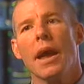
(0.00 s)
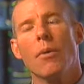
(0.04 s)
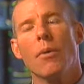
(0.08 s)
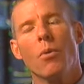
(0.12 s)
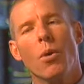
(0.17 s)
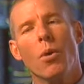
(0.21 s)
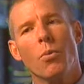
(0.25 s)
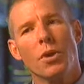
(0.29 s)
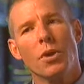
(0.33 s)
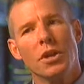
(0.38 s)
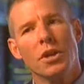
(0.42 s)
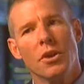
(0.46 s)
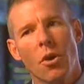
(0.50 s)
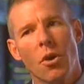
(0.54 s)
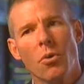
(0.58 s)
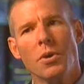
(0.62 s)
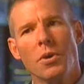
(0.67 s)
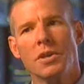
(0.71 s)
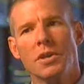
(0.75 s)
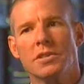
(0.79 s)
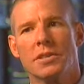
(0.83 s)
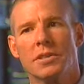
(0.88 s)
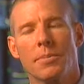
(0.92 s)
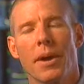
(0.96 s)
And what we
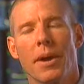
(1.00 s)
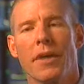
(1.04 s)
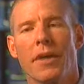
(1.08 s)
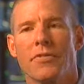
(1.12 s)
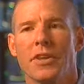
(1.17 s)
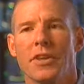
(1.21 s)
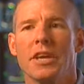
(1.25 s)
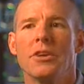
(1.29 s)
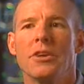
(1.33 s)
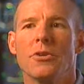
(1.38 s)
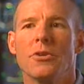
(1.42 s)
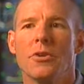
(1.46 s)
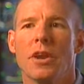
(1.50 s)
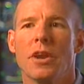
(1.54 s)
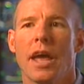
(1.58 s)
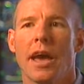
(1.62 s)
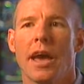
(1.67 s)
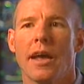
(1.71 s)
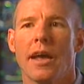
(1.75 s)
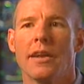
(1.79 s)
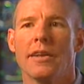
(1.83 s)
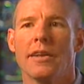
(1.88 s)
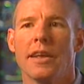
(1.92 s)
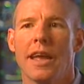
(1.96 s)
noticed about the
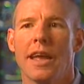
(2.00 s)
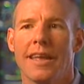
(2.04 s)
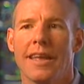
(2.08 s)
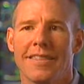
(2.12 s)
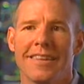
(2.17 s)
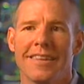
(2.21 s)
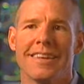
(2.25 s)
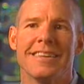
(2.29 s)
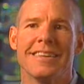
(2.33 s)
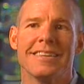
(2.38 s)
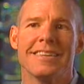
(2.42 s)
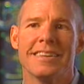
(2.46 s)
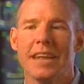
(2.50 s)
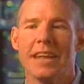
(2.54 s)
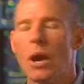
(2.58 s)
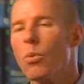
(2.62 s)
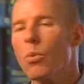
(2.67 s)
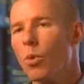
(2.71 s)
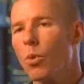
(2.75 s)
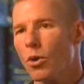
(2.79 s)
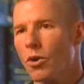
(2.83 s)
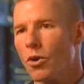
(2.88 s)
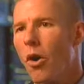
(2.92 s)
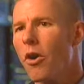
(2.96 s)
Internet and the
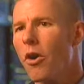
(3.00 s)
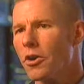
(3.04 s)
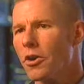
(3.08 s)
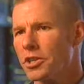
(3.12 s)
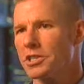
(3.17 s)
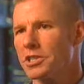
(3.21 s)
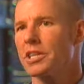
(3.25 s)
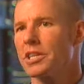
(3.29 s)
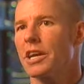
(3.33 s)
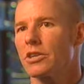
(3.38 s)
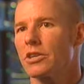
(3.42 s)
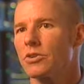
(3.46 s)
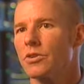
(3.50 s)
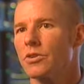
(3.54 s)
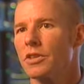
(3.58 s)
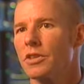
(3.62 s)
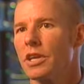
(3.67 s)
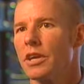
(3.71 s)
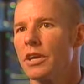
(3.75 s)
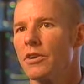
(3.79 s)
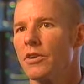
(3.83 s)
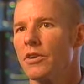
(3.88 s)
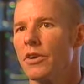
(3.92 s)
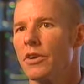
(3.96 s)
network architecture of
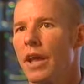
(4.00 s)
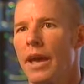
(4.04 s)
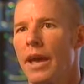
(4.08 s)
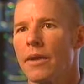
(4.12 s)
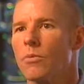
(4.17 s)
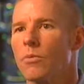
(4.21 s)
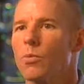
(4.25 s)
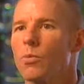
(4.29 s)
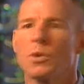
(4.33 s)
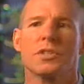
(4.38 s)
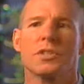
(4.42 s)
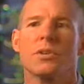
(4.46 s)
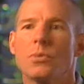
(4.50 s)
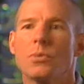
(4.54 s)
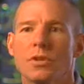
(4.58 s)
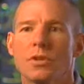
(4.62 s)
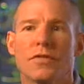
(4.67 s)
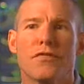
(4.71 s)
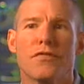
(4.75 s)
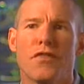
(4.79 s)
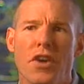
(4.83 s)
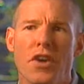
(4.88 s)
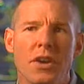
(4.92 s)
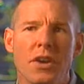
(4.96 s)
the Internet was it
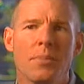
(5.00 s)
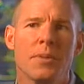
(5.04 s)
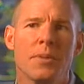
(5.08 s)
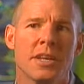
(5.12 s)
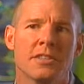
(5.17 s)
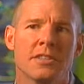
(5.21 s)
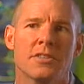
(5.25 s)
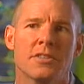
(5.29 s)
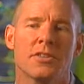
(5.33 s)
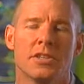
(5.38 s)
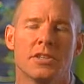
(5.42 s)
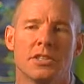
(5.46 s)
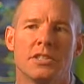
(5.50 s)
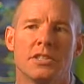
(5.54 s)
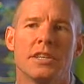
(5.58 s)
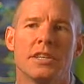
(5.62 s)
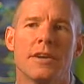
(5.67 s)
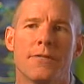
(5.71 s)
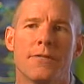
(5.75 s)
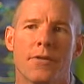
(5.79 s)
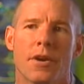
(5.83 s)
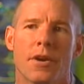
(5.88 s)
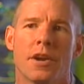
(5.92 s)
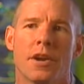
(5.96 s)
was fundamentally
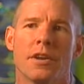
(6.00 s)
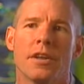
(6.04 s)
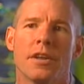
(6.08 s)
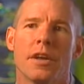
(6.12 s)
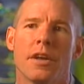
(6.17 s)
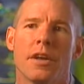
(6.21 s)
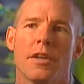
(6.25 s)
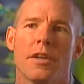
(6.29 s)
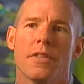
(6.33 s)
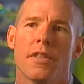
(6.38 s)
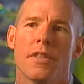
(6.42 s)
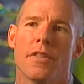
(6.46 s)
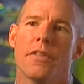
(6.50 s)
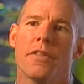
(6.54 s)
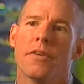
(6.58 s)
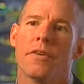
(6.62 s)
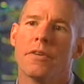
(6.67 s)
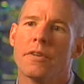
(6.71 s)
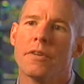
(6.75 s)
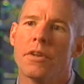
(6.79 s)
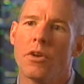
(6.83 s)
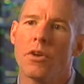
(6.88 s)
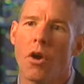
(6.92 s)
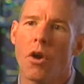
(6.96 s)
different than
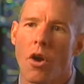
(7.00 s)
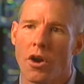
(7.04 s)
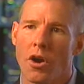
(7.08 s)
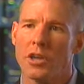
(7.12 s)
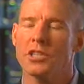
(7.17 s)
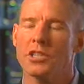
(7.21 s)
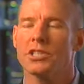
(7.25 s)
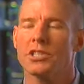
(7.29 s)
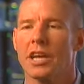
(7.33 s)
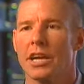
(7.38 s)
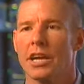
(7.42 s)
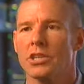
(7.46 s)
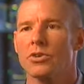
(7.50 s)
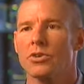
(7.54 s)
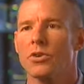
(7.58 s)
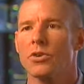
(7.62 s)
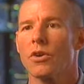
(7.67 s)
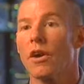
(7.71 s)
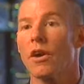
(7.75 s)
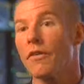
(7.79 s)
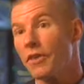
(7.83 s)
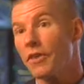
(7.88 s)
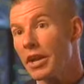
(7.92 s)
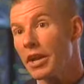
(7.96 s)
the
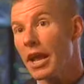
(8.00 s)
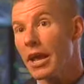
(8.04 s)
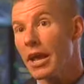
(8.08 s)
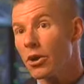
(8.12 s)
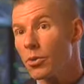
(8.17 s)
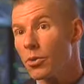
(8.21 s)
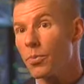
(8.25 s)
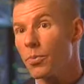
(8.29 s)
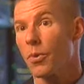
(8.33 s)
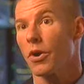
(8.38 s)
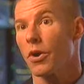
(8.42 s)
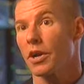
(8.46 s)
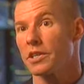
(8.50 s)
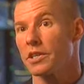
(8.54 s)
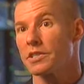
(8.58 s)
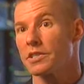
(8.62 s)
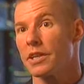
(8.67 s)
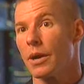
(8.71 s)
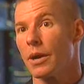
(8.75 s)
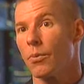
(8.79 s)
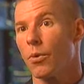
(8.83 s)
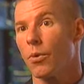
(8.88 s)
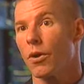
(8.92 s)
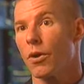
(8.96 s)
architecture of an
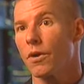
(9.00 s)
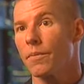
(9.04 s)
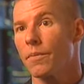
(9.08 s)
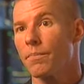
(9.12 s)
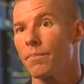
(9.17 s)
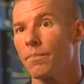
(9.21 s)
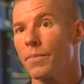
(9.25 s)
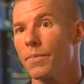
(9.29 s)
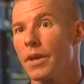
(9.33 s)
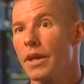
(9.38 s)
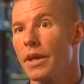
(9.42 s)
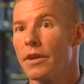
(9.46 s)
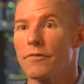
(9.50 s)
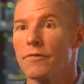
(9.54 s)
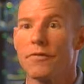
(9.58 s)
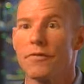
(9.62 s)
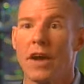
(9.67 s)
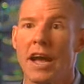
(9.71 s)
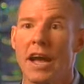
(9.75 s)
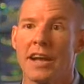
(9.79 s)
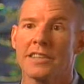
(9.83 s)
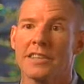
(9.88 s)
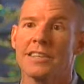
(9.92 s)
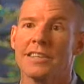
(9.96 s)
enterprise network. In
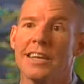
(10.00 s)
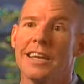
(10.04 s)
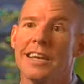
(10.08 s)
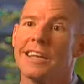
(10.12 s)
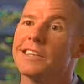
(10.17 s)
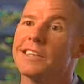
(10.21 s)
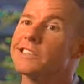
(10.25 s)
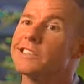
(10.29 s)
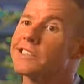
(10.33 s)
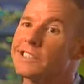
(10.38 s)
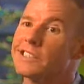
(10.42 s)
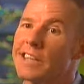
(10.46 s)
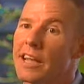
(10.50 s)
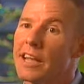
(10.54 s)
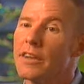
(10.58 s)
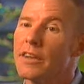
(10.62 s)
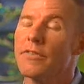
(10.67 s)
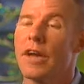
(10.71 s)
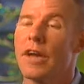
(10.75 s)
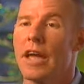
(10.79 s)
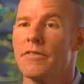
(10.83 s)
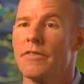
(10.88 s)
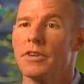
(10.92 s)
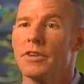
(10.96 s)
fact, instead
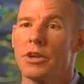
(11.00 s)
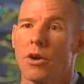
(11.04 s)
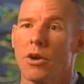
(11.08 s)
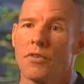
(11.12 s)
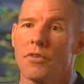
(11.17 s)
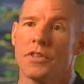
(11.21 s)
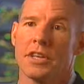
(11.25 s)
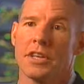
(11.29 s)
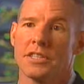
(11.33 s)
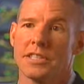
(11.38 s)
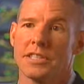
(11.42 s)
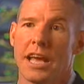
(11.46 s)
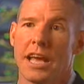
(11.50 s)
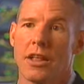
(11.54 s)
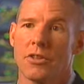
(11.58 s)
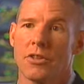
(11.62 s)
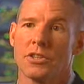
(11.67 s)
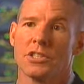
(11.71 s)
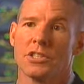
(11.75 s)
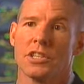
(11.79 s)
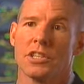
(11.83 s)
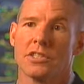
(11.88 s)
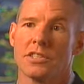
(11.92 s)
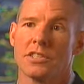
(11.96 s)
of having all the
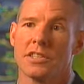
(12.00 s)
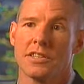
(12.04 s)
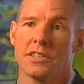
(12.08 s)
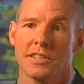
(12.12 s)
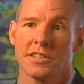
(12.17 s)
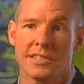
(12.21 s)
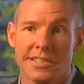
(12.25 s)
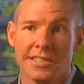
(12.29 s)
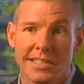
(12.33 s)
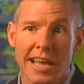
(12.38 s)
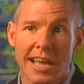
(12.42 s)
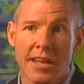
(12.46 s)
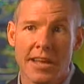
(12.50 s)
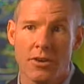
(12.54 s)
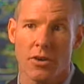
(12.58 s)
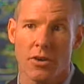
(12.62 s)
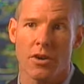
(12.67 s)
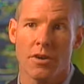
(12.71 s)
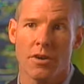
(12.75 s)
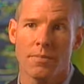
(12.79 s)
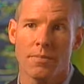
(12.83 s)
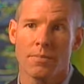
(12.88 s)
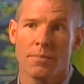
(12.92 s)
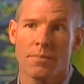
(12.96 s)
intelligence in the
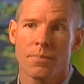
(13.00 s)
center,